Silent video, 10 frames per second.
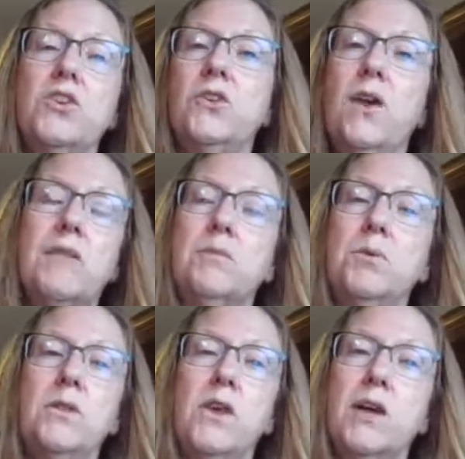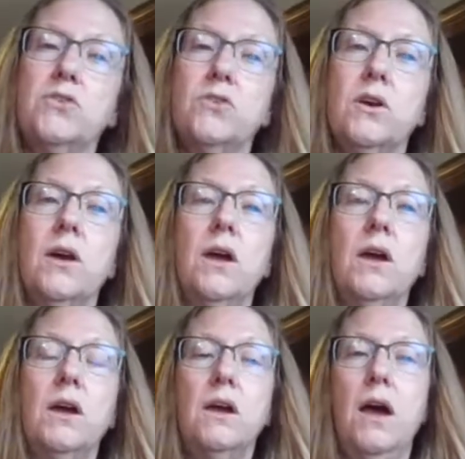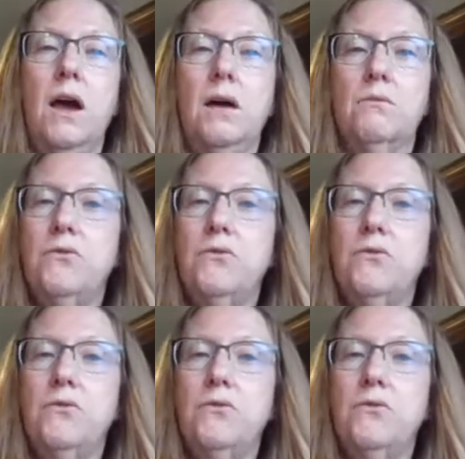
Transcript: You don't have to put the extra um,